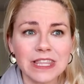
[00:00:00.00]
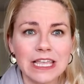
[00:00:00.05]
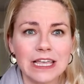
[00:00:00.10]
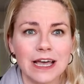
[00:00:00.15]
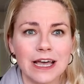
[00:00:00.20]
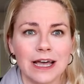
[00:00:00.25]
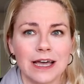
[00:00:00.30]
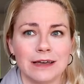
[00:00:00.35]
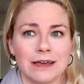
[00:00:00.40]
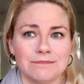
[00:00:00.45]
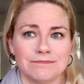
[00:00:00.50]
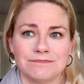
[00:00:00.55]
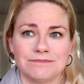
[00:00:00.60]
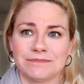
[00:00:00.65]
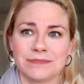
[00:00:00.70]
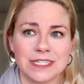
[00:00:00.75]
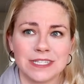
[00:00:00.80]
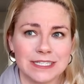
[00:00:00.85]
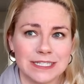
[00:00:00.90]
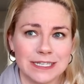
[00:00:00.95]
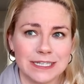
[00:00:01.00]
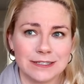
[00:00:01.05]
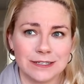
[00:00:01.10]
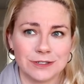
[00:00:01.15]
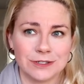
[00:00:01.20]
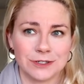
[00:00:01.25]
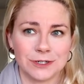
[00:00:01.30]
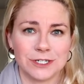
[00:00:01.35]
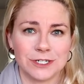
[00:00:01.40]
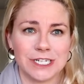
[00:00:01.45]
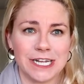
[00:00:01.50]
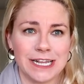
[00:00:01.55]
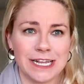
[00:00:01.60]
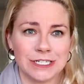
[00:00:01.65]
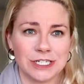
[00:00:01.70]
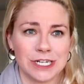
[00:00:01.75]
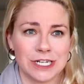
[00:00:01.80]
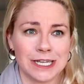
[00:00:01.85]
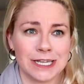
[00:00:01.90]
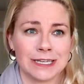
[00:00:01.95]
The seasons are
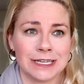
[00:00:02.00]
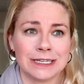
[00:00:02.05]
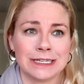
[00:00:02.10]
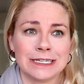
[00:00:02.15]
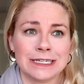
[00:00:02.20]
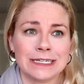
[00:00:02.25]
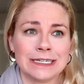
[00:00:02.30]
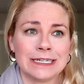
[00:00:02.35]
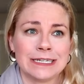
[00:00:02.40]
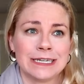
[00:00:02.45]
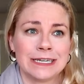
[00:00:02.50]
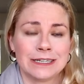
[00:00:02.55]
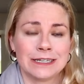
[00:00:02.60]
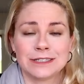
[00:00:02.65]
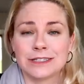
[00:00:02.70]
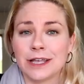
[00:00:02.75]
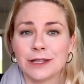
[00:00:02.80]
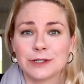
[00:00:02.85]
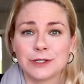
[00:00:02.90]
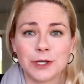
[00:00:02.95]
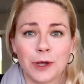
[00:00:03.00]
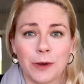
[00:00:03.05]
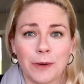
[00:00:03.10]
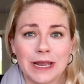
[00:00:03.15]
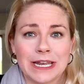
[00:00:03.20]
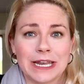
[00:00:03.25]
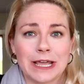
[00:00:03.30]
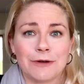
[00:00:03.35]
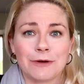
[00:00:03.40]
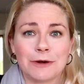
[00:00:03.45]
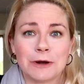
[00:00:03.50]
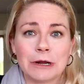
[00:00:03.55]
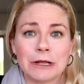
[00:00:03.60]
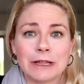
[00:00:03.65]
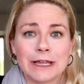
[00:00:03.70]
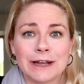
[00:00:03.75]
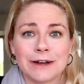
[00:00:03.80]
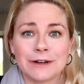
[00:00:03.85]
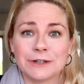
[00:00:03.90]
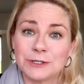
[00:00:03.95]
changing, sun's going down
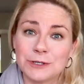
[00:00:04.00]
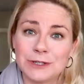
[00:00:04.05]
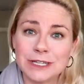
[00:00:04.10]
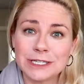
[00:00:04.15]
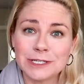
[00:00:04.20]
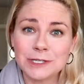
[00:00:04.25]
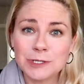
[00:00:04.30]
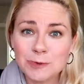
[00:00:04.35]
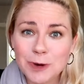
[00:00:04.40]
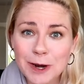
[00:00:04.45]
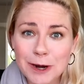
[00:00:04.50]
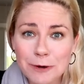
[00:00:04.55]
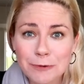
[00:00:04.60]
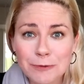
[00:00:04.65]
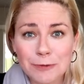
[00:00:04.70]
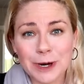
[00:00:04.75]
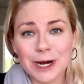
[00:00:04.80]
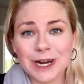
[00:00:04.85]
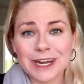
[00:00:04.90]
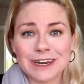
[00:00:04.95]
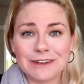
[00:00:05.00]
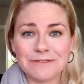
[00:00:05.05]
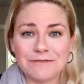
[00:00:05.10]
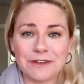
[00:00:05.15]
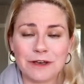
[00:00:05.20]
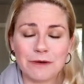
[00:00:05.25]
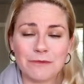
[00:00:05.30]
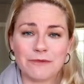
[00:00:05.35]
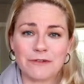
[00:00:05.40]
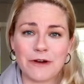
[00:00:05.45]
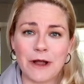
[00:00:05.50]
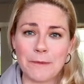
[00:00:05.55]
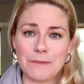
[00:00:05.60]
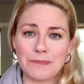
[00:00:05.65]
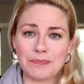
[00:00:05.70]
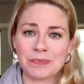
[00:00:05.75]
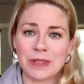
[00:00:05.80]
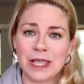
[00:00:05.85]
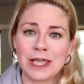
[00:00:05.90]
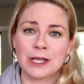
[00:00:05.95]
earlier, so this is where we're gonna film
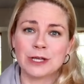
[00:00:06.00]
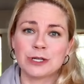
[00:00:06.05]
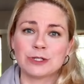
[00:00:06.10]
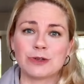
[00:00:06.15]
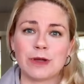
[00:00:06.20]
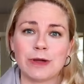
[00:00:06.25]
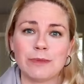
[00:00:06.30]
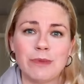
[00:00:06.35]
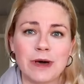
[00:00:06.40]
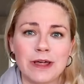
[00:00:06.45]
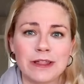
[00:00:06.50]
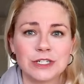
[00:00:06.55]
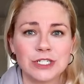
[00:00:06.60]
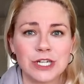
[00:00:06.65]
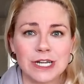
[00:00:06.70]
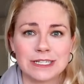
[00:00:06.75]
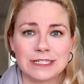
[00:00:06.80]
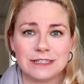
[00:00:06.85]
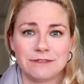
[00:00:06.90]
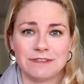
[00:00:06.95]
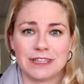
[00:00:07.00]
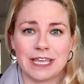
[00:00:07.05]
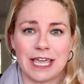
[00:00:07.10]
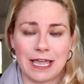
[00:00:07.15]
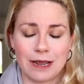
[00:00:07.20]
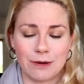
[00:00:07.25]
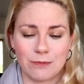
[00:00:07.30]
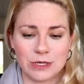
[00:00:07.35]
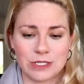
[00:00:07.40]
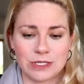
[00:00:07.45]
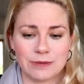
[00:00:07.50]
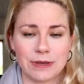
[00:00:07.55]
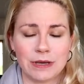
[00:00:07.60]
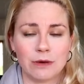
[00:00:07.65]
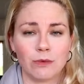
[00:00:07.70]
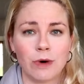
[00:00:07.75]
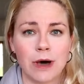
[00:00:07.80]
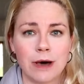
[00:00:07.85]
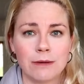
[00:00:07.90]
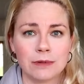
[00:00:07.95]
from. So I apologize if the camera's a
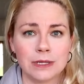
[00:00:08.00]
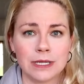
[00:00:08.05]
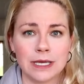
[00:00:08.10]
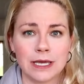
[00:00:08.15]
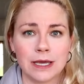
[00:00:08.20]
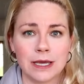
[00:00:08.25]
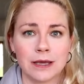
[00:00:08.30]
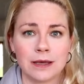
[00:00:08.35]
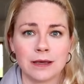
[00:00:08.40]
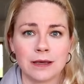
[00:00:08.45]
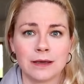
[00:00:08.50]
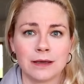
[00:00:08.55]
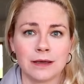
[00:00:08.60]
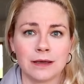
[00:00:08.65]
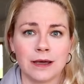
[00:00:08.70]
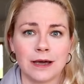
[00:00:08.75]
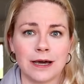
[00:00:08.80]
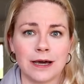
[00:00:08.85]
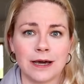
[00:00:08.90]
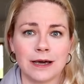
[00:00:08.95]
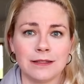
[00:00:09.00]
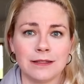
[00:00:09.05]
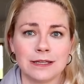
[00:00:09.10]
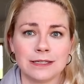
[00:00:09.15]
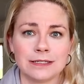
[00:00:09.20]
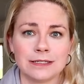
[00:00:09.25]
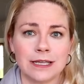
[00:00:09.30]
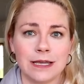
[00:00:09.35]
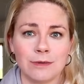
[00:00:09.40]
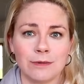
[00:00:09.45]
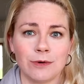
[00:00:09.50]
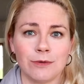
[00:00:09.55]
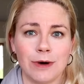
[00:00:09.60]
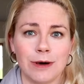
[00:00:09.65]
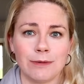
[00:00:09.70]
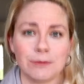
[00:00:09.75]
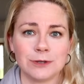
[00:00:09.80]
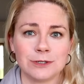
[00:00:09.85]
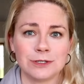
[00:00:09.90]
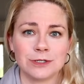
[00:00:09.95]
bit wobbly, this table
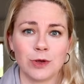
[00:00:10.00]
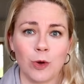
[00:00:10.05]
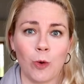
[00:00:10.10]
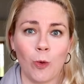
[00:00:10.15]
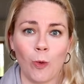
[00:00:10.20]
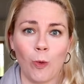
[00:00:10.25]
wobbles.